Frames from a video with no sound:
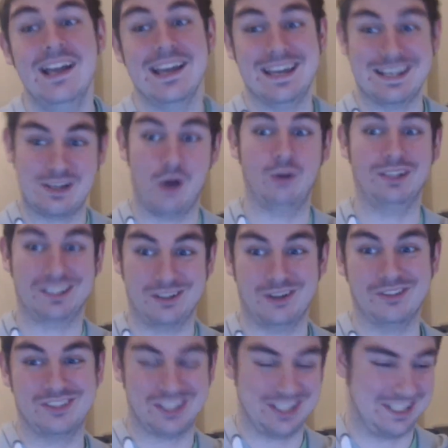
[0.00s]
He's holding
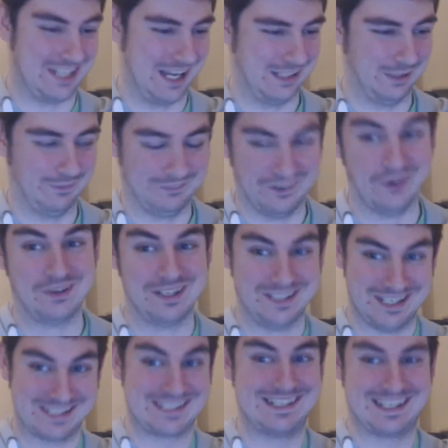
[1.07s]
on to the telephone and
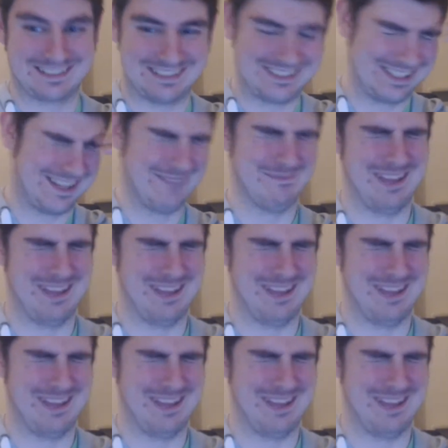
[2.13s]
it's connected to the...